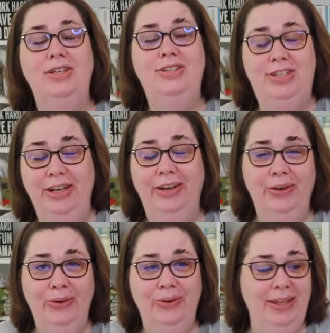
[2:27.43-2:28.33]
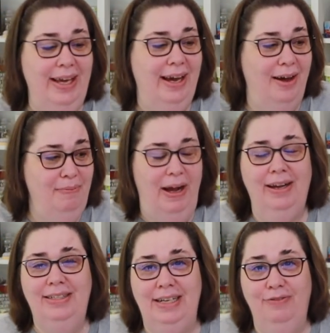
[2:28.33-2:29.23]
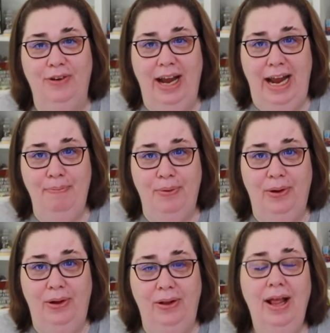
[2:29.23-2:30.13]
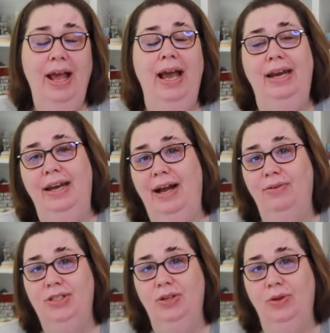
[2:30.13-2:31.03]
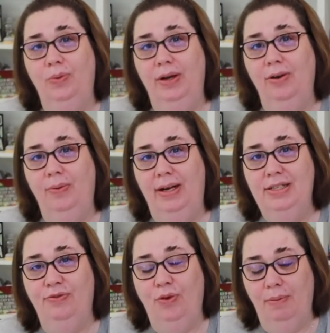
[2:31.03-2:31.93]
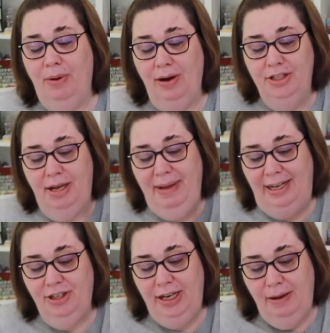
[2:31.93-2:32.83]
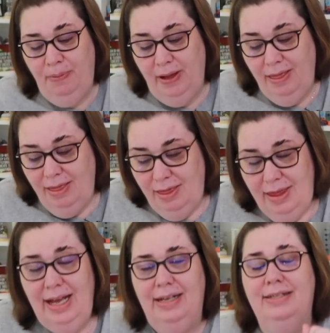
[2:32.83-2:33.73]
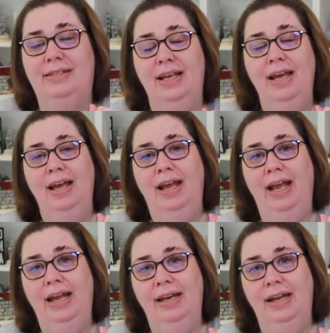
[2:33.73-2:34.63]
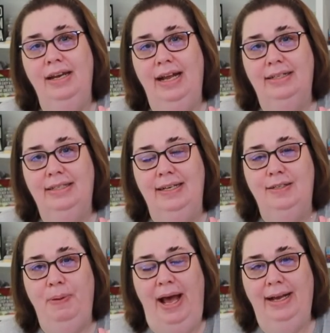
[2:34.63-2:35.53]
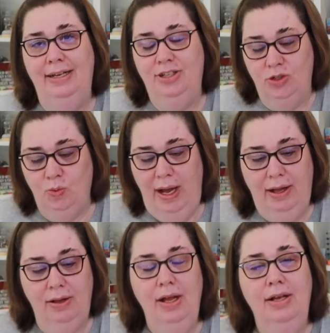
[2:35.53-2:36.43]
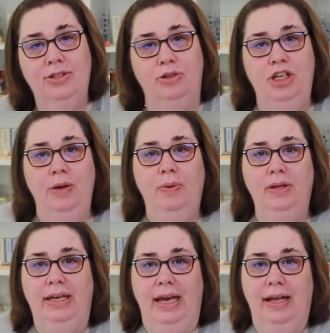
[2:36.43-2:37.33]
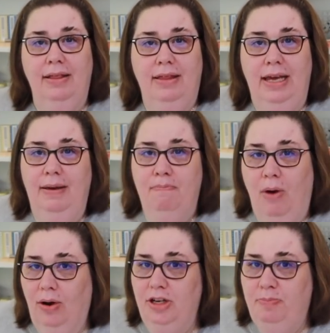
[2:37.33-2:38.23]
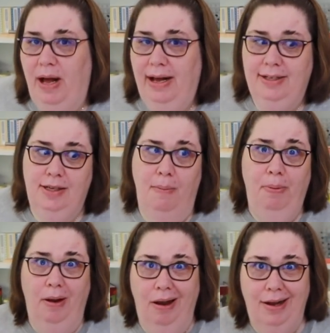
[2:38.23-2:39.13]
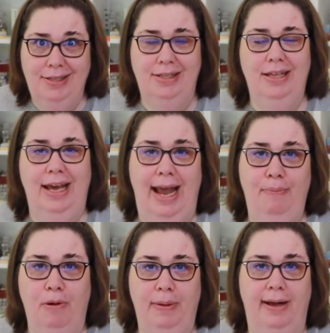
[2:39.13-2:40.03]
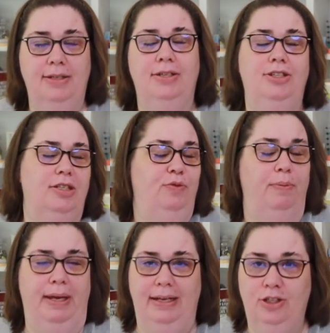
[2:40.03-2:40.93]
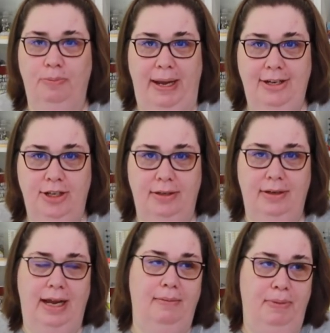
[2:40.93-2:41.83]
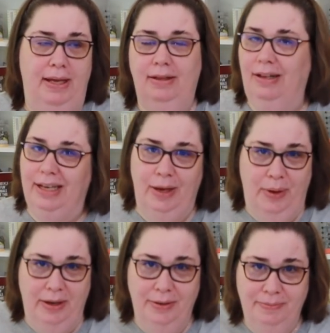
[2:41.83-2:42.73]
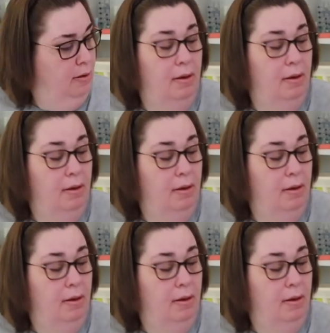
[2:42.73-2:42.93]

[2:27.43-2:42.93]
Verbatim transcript: to do the unboxing for April and announce who the winner was for March, I'm actually going to put this in Nancy's package as well. So she will get the March box plus the April box just for being so patient and being the lucky winner.